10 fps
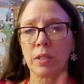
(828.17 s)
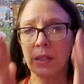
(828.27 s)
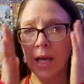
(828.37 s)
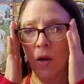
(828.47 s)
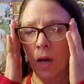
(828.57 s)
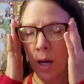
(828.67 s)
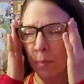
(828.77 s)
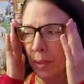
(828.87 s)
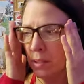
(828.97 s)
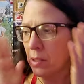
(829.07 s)
Now I'm
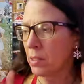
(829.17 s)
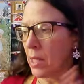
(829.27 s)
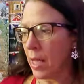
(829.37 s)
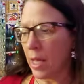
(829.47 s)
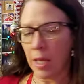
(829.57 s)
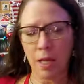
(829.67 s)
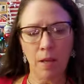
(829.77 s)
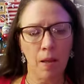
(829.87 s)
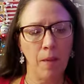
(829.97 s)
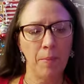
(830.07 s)
going to say,
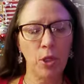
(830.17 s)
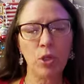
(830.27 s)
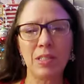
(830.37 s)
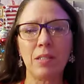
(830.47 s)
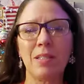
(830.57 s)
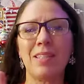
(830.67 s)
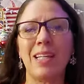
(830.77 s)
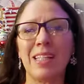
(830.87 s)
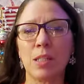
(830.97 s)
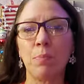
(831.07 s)
because this is an
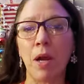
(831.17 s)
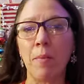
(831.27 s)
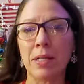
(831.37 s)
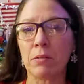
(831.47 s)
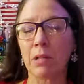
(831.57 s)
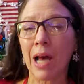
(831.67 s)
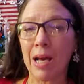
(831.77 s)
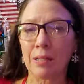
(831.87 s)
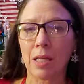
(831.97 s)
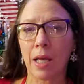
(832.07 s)
experimental
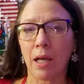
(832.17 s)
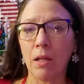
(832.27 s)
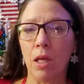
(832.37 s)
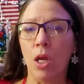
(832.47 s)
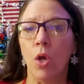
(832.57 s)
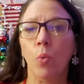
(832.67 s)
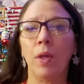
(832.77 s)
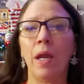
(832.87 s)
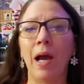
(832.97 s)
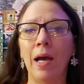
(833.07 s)
cocktail,
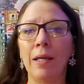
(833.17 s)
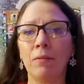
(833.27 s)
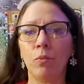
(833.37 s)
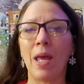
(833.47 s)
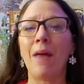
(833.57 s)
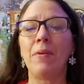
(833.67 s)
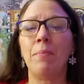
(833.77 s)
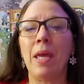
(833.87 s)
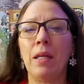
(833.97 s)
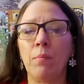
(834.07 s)
we I we haven't
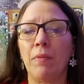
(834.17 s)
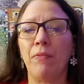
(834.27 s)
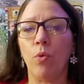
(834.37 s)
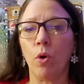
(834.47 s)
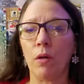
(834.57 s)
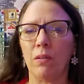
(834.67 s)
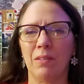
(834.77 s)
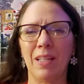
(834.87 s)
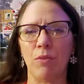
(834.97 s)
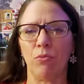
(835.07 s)
made it before.
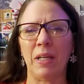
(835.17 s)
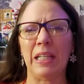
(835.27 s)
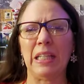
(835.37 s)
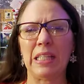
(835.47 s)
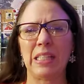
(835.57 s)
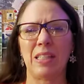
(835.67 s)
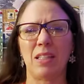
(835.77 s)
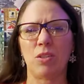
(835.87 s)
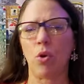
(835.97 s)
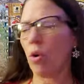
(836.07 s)
Look how wrinkly this is.
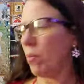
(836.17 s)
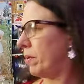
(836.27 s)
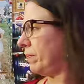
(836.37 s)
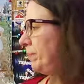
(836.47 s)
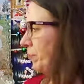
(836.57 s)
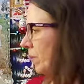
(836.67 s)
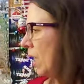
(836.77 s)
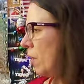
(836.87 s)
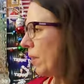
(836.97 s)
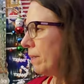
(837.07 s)
It's horrible.
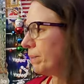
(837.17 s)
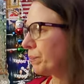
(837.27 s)
Anyway,